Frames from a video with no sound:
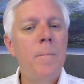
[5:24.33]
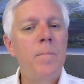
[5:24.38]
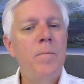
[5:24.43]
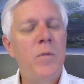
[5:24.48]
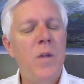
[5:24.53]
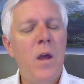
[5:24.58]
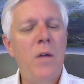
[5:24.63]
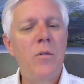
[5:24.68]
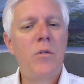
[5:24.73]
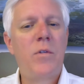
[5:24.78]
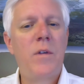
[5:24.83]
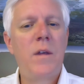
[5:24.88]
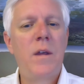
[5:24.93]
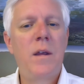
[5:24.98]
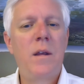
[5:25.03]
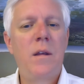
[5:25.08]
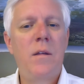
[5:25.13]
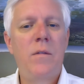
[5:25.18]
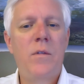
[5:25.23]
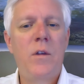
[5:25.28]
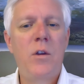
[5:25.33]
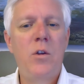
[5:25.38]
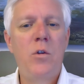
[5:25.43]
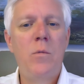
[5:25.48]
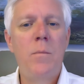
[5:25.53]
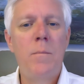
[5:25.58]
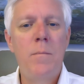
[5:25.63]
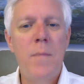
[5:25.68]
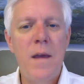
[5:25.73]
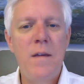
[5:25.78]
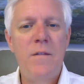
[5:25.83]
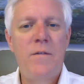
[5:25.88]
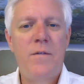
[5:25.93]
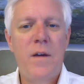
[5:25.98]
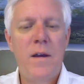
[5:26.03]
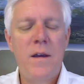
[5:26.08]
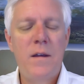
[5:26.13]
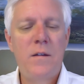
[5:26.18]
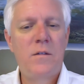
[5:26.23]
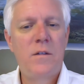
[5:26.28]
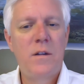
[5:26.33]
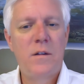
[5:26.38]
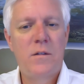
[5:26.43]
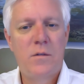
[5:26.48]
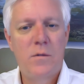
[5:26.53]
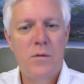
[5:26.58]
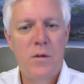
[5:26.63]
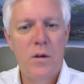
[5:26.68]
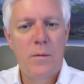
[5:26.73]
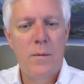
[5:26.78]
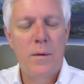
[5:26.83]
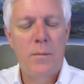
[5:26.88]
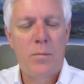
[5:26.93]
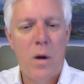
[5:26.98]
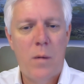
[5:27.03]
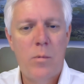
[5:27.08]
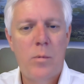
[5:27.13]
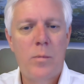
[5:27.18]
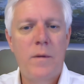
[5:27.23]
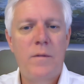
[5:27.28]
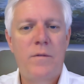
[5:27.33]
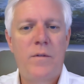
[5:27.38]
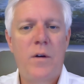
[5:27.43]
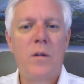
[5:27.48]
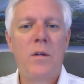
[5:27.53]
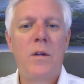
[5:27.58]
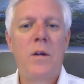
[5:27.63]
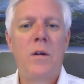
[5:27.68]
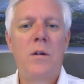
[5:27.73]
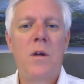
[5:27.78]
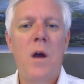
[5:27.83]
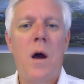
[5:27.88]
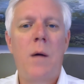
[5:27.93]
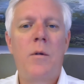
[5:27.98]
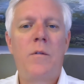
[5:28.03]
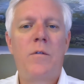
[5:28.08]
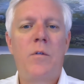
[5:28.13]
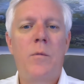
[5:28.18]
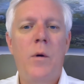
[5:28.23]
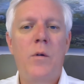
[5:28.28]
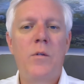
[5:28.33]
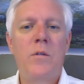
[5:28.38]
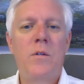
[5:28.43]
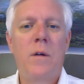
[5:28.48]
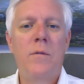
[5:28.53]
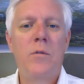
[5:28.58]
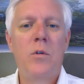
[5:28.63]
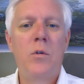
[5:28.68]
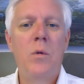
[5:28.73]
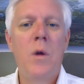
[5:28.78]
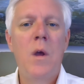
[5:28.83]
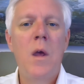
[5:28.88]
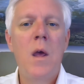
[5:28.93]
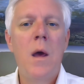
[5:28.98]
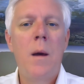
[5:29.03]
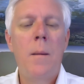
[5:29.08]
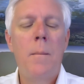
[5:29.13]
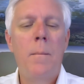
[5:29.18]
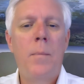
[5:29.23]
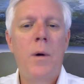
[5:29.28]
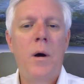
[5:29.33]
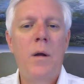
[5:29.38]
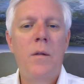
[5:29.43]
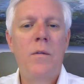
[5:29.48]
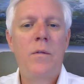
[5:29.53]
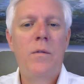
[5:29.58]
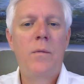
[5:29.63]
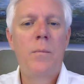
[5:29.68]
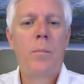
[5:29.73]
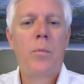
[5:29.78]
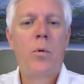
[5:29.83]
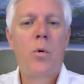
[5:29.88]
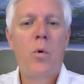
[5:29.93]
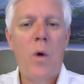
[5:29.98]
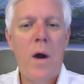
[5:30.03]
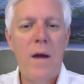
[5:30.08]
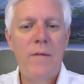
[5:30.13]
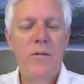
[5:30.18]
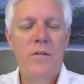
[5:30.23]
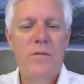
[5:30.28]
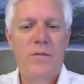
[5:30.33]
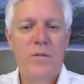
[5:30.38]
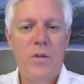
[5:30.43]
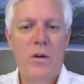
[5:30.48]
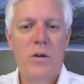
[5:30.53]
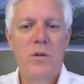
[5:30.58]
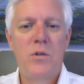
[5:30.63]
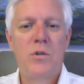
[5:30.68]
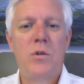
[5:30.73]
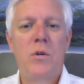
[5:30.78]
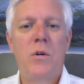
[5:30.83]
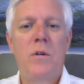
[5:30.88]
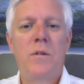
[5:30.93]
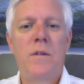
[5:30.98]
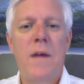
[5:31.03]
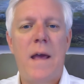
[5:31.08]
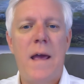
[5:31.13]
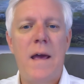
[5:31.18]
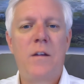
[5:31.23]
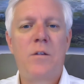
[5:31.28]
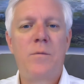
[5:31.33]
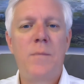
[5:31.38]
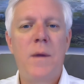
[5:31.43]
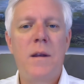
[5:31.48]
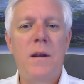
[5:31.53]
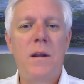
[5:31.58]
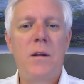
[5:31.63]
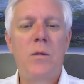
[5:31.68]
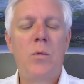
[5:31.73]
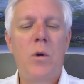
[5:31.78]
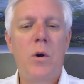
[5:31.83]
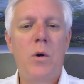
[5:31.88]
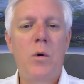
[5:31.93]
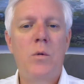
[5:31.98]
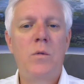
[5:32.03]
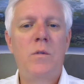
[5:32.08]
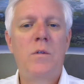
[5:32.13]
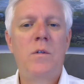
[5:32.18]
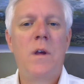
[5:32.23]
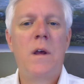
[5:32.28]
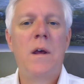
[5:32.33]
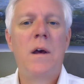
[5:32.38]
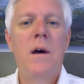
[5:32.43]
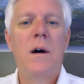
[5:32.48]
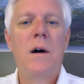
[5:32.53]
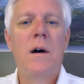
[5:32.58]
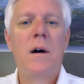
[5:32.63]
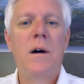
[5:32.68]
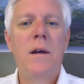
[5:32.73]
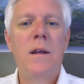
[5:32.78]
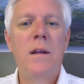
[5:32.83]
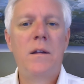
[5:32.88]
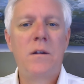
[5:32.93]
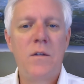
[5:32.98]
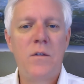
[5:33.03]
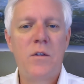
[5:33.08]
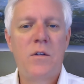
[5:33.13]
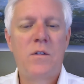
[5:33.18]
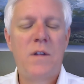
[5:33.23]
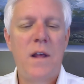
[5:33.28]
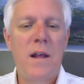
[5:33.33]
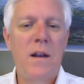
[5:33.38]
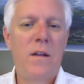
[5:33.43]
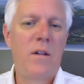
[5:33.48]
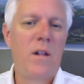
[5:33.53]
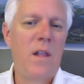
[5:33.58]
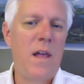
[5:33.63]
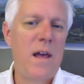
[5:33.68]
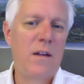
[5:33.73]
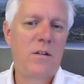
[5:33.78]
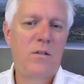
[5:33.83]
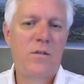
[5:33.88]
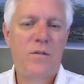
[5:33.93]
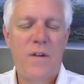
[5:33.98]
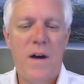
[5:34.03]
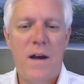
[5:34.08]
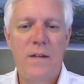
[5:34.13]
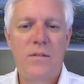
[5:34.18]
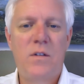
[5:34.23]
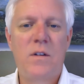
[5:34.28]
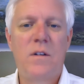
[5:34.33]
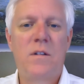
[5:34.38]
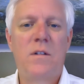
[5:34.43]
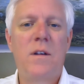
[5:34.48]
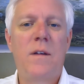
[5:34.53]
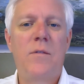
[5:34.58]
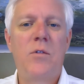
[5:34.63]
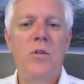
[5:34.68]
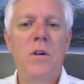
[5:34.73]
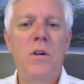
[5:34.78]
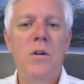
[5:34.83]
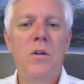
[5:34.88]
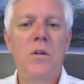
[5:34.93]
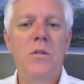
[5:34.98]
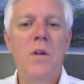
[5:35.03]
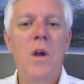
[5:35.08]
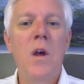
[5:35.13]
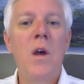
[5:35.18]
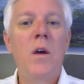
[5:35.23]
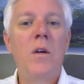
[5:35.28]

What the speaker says: The other thing that you may face, it's going to be probably fairly uncommon for most of you, but private flood insurance has made inroads into the state in the last 5, 6, 7 years.